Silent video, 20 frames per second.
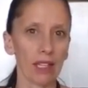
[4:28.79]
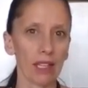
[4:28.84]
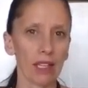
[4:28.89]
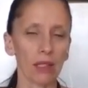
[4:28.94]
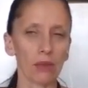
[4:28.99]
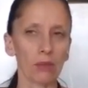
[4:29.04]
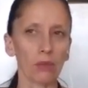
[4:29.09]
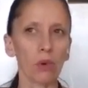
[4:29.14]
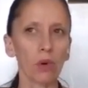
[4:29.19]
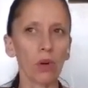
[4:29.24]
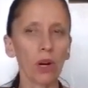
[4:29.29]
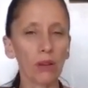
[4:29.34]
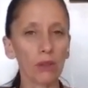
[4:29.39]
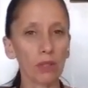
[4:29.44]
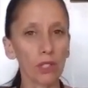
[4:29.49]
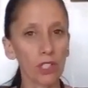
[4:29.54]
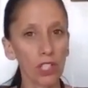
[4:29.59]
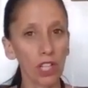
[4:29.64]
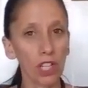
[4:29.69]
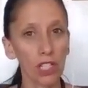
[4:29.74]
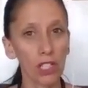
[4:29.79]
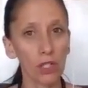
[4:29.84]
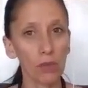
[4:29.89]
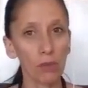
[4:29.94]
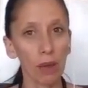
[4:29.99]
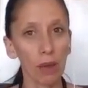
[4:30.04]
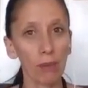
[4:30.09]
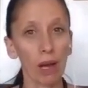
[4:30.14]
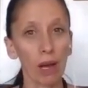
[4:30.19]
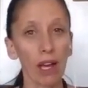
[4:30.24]
and the more I would change
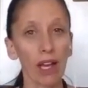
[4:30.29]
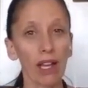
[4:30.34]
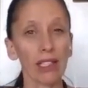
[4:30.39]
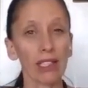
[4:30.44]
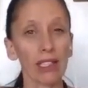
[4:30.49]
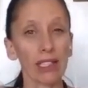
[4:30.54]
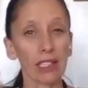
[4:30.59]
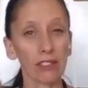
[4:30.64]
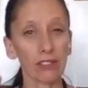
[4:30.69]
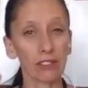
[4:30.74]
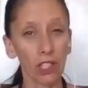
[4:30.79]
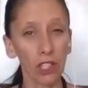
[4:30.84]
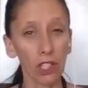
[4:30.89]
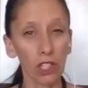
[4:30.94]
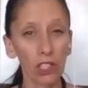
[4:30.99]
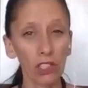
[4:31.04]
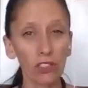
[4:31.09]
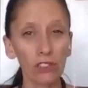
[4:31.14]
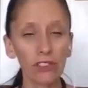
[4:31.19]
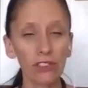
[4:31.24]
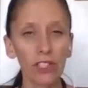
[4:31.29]
my mind and evolve